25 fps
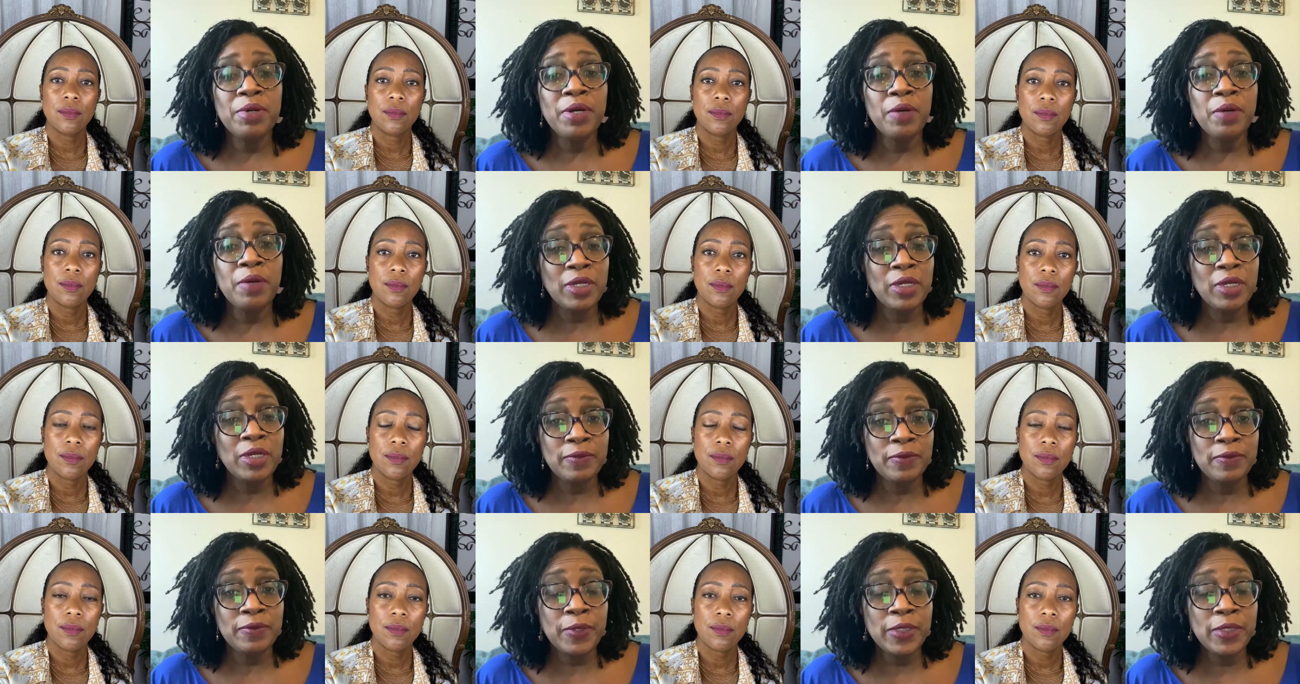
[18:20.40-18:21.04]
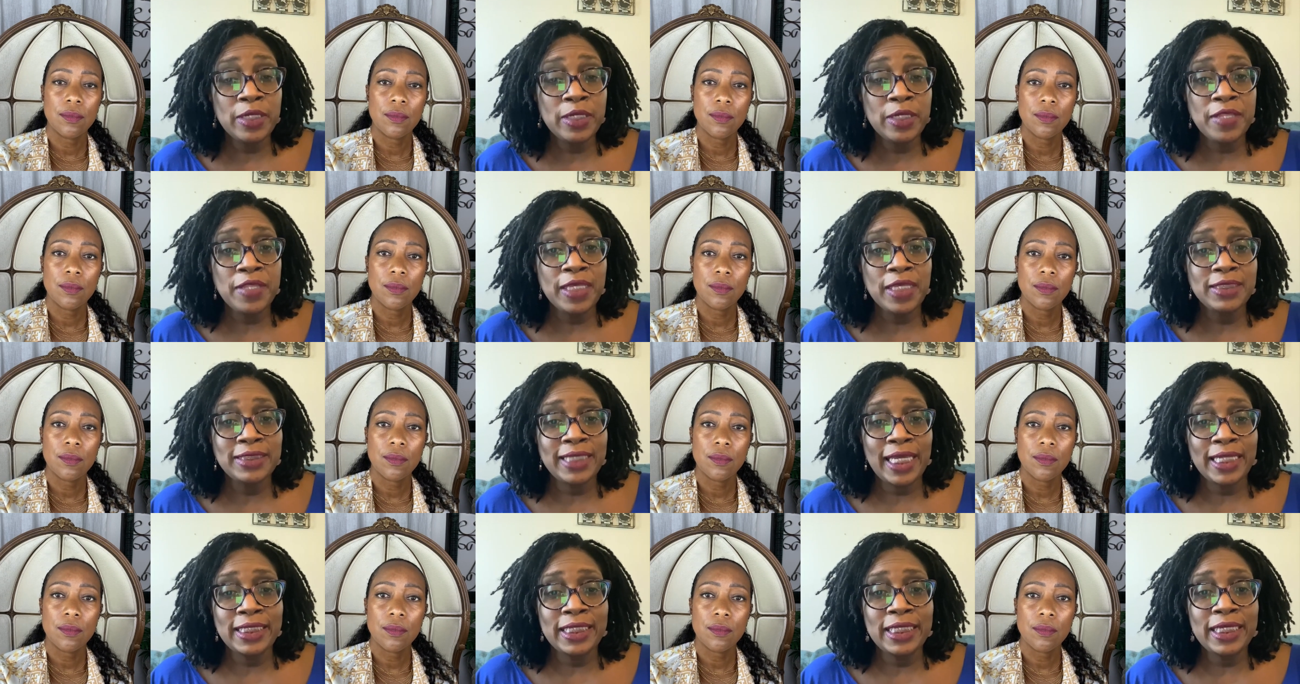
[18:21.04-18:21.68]
Speaker 1: But one, one of the
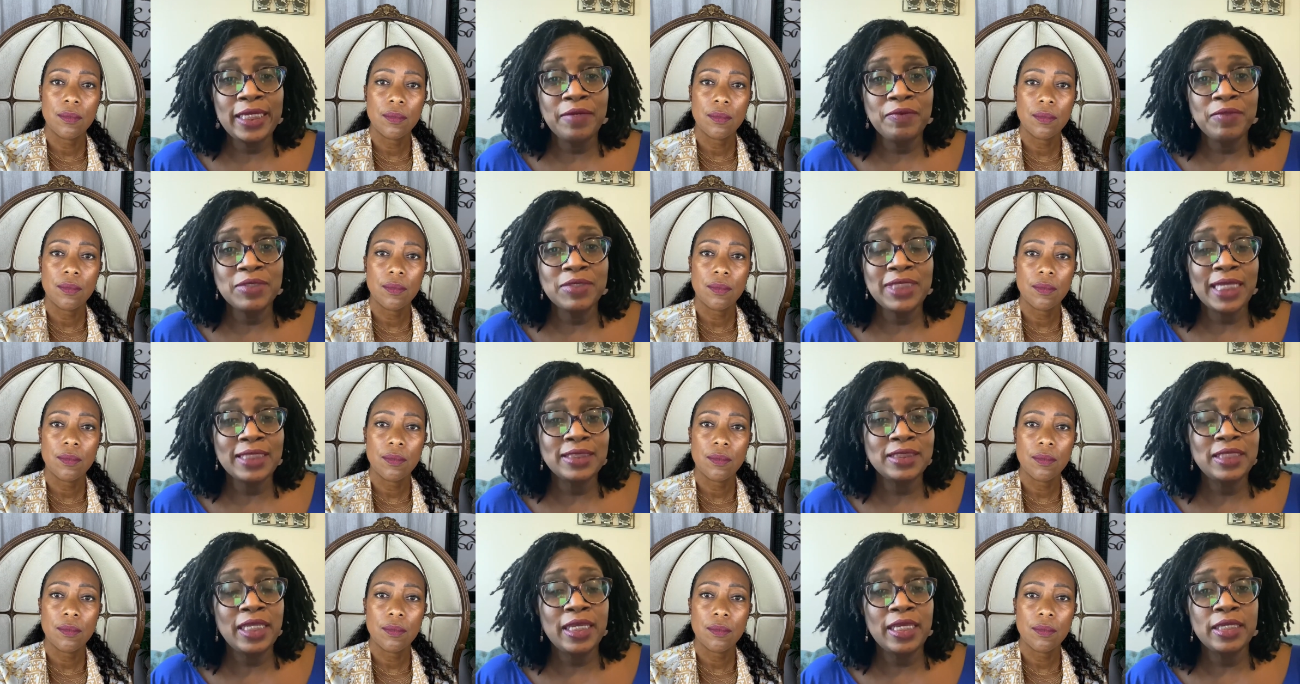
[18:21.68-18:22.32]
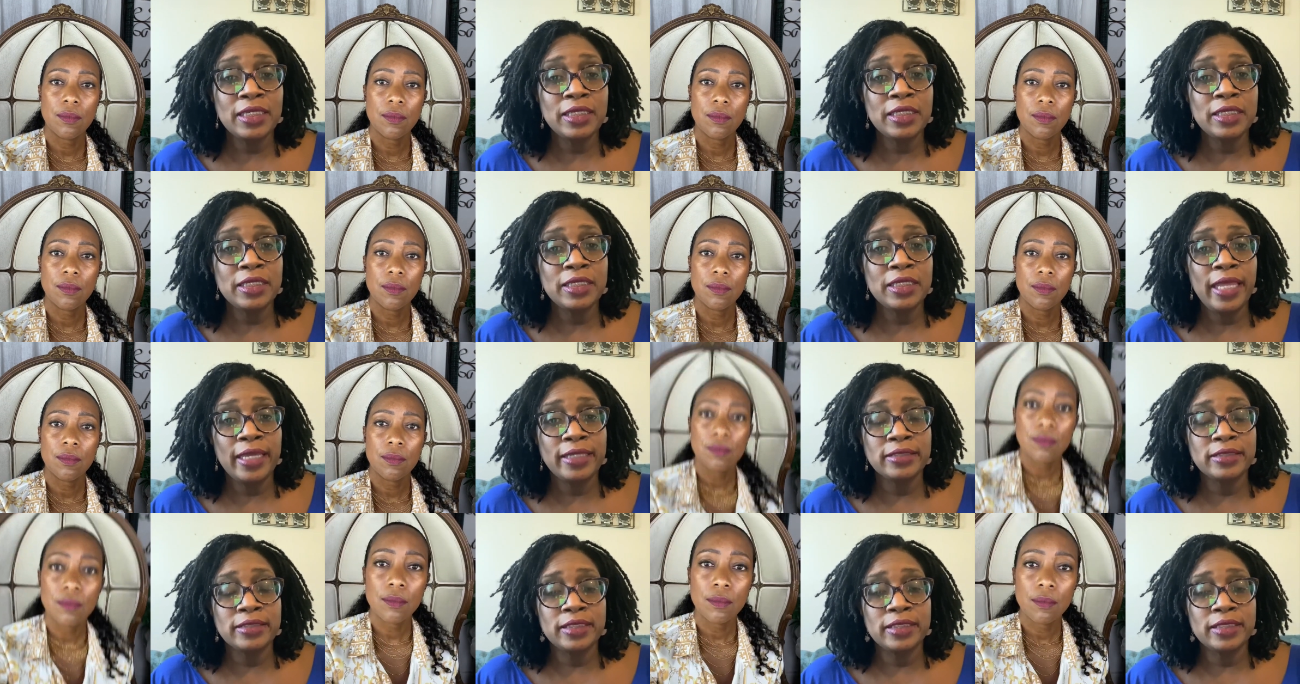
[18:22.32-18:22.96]
things I did was I stayed
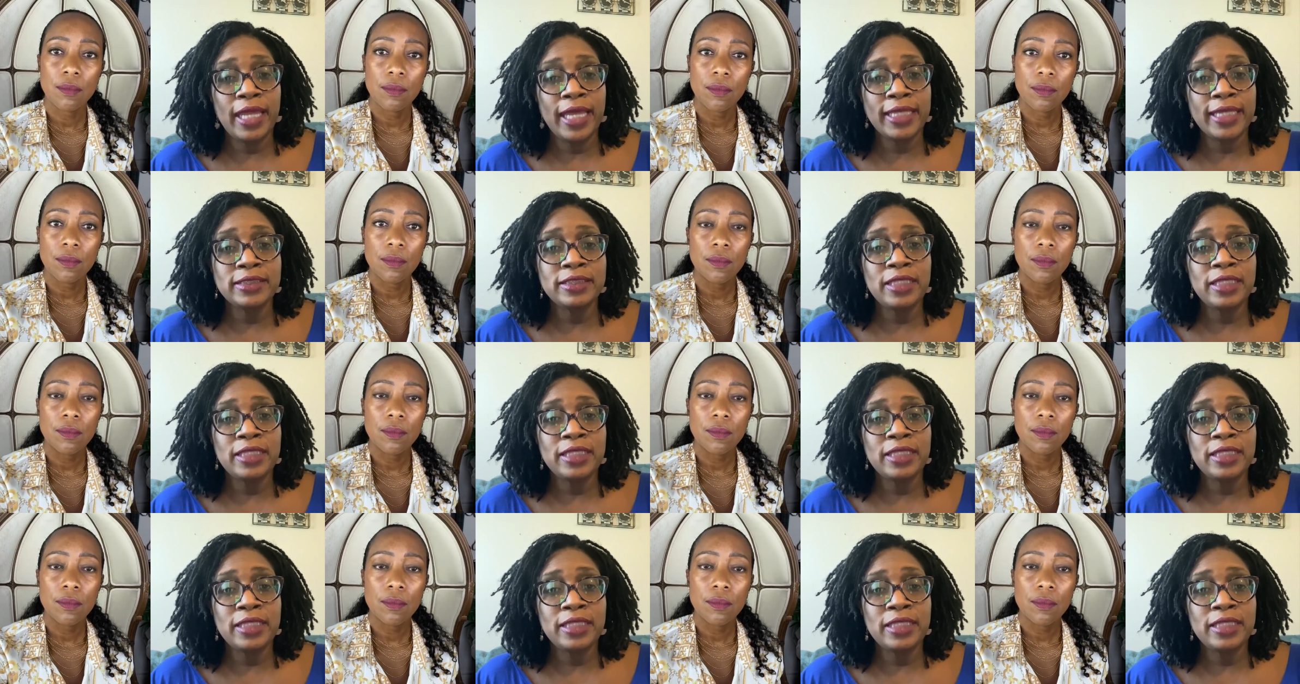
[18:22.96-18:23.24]
connected.